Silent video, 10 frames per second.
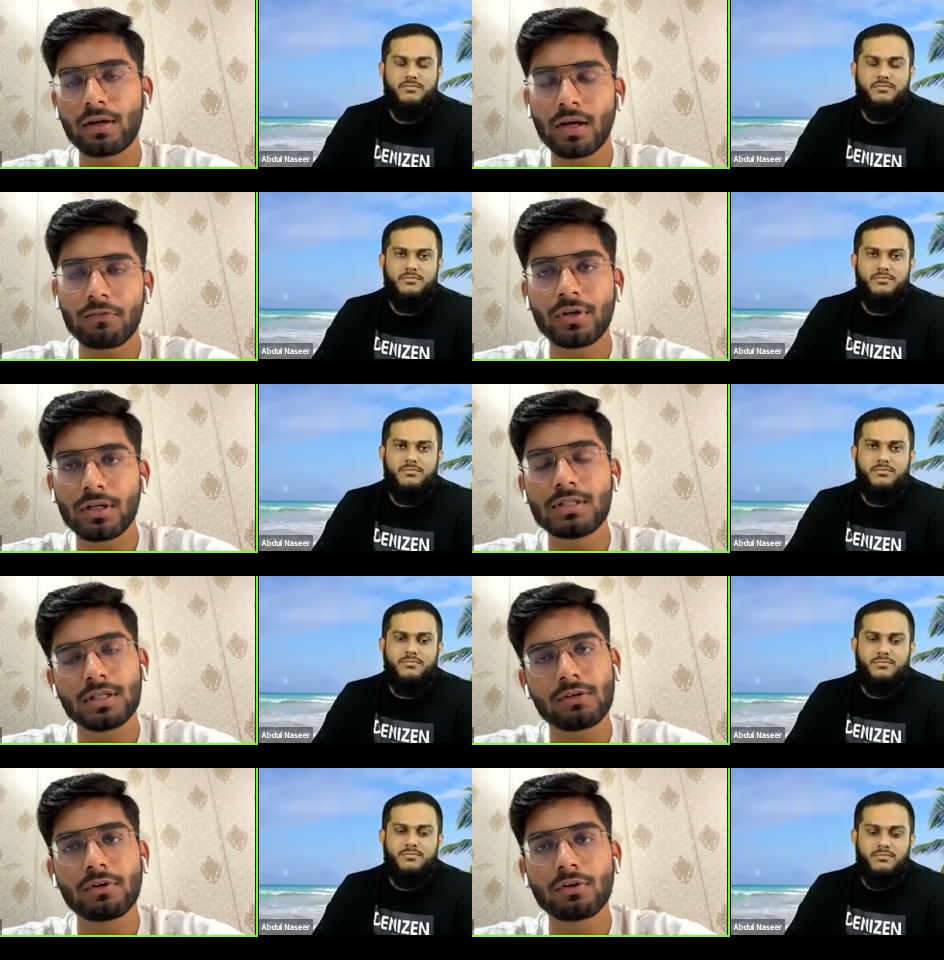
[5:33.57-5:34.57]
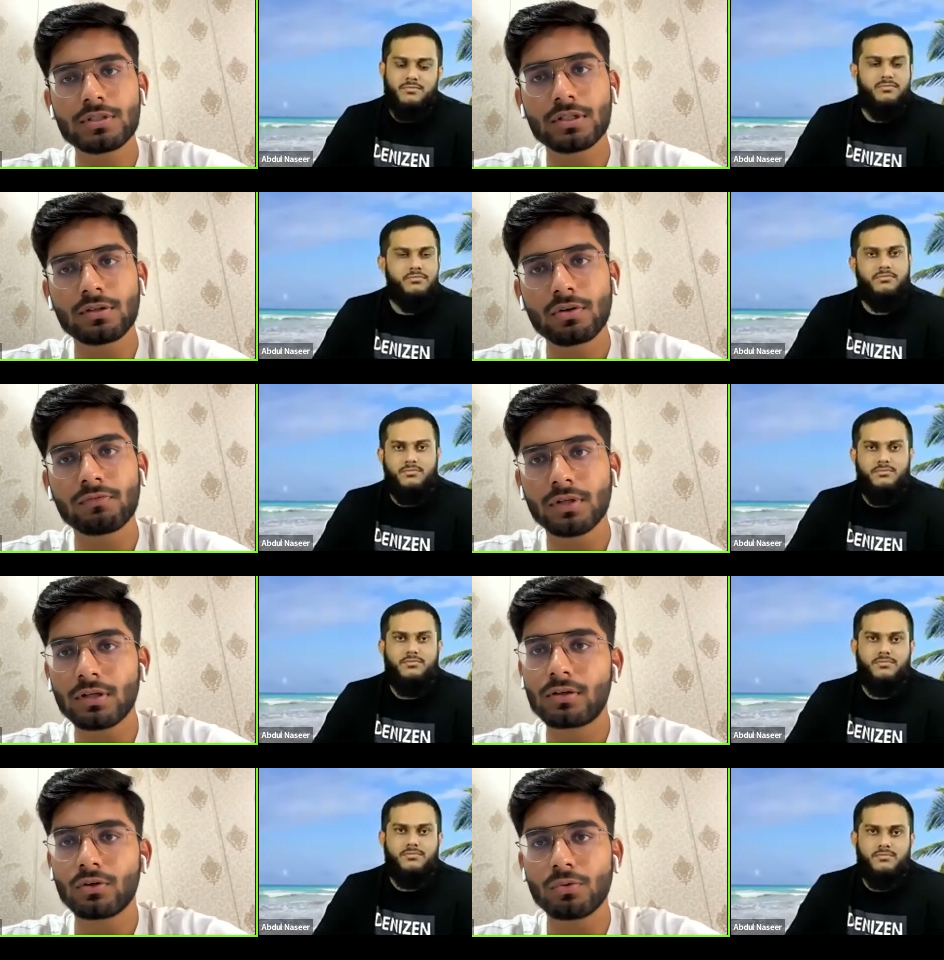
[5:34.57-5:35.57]
Speaker 1: like every each and every question
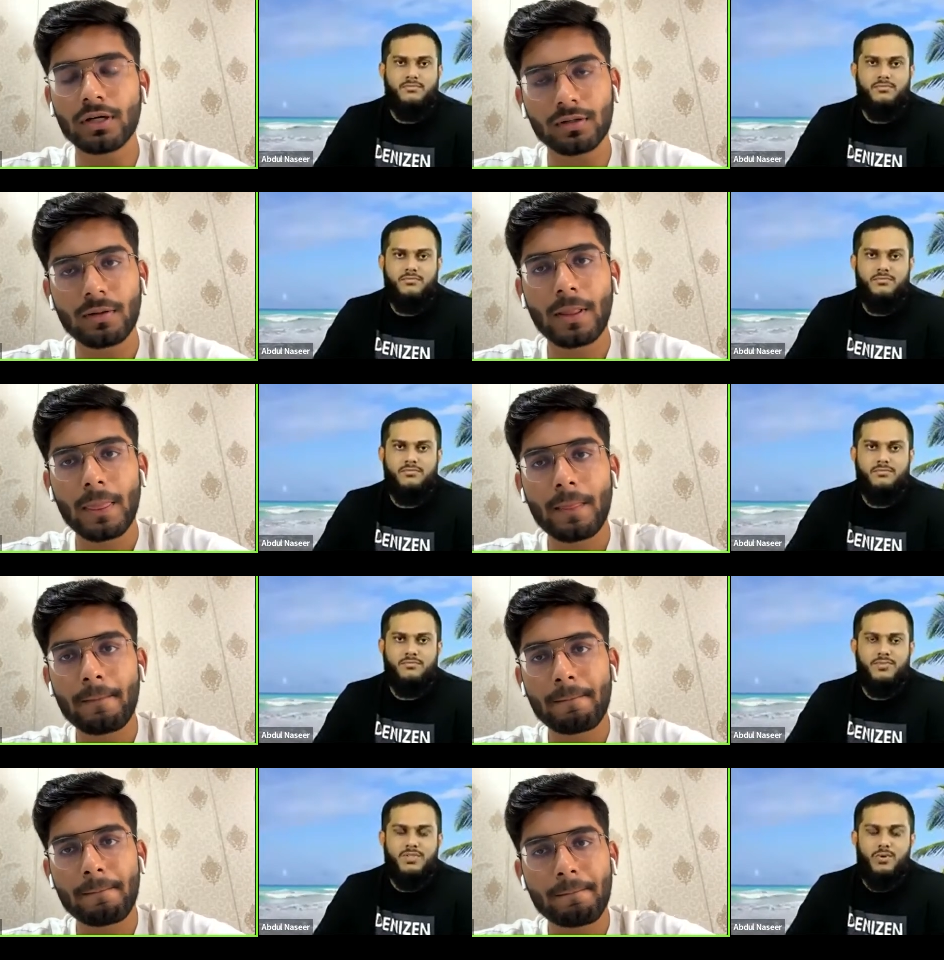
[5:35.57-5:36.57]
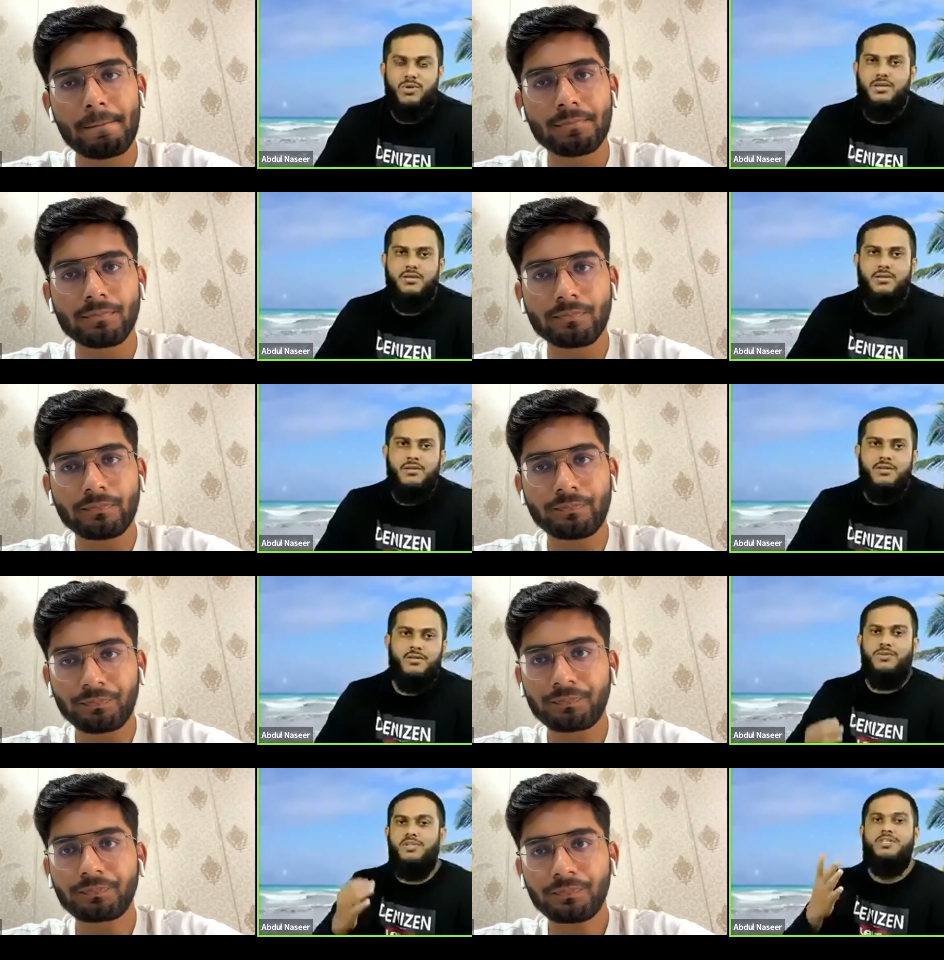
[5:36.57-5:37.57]
Speaker 2: of the Q bank. Okay.
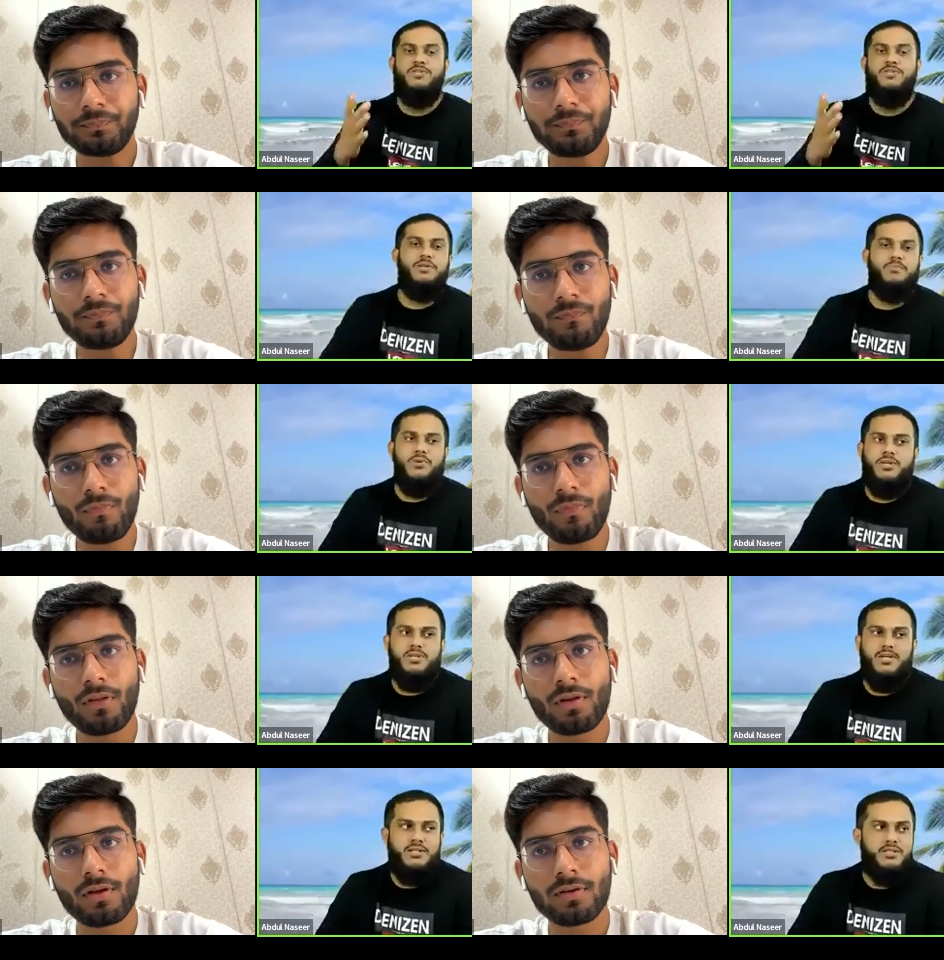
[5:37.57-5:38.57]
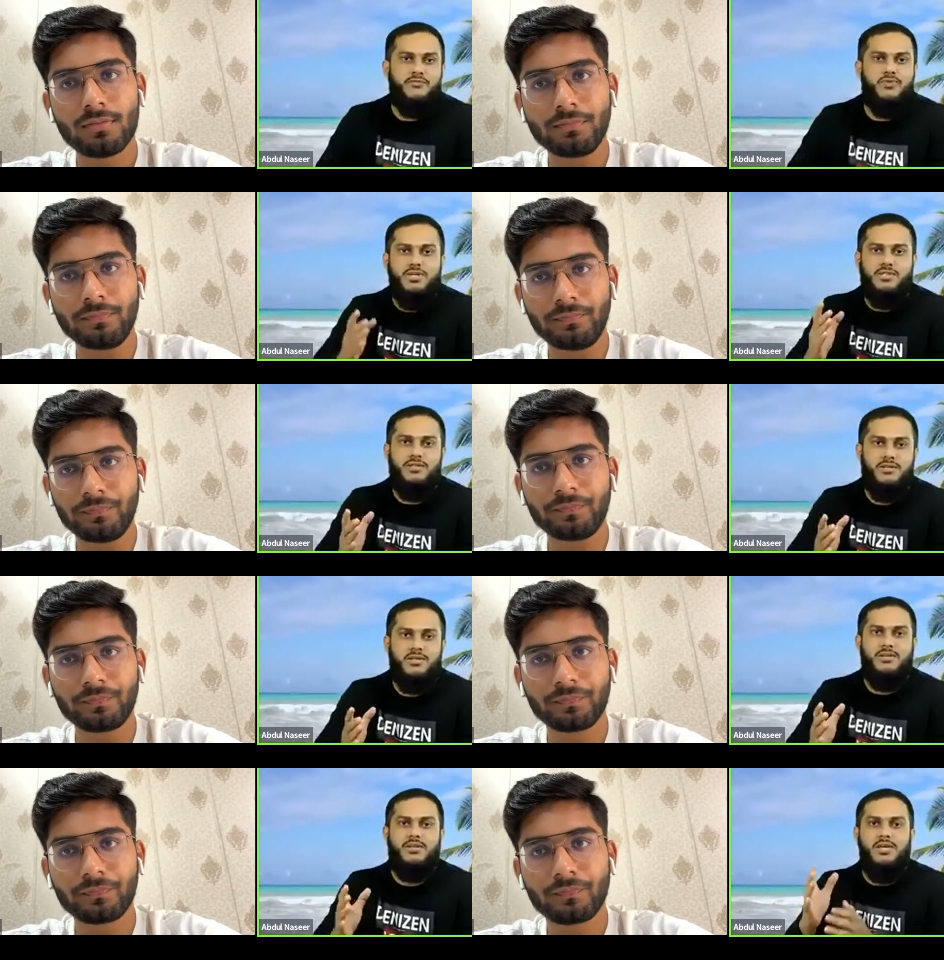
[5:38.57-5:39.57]
So now this is very important, guys. If you listen,
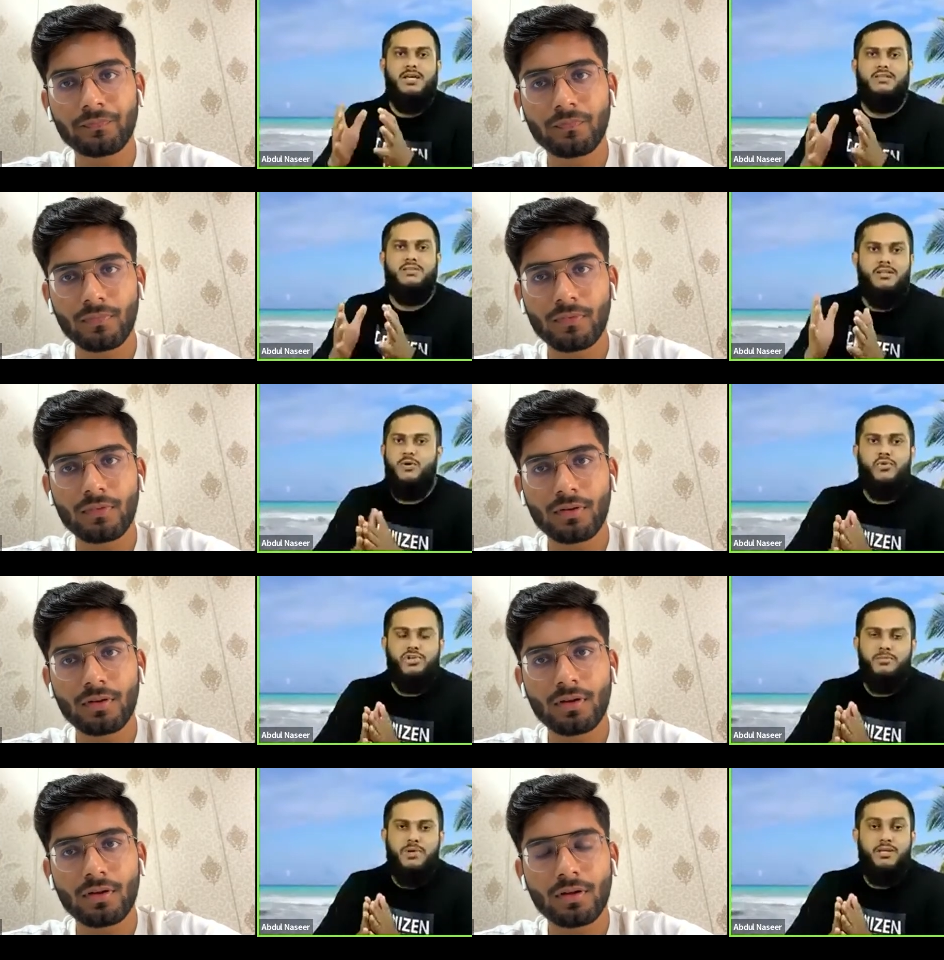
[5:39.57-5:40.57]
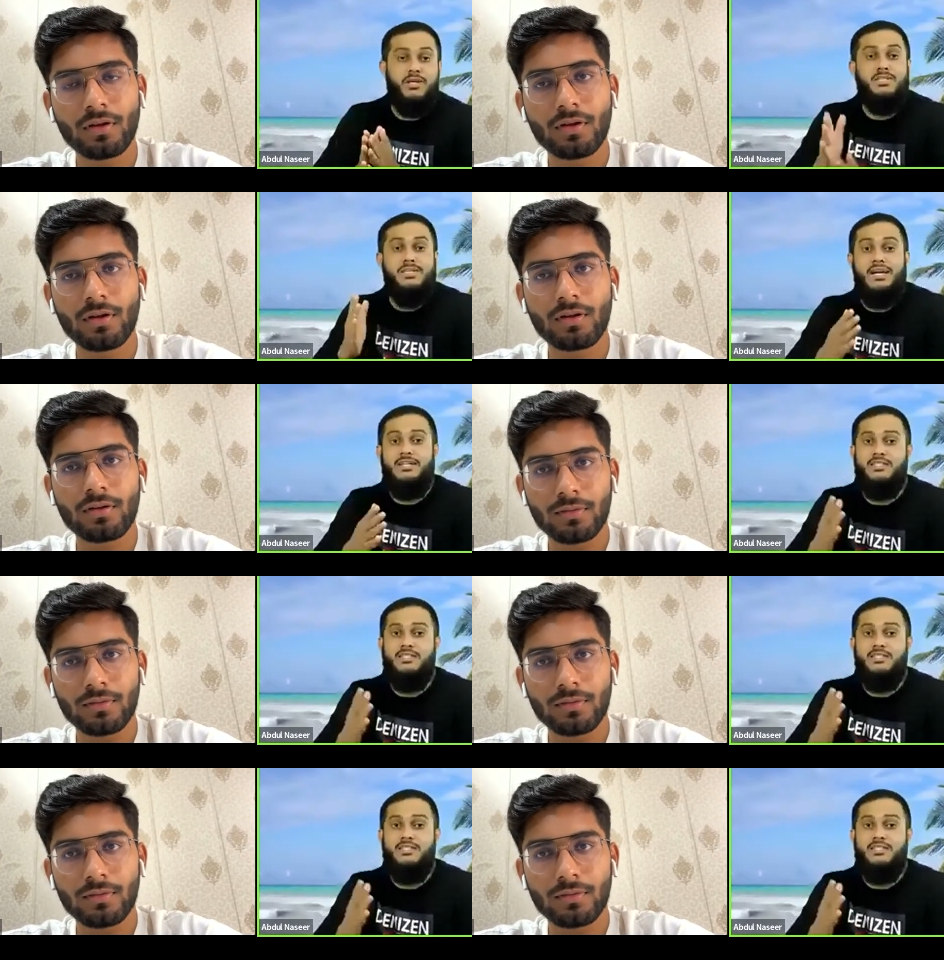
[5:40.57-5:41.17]
he has done the question bank. Yes, he had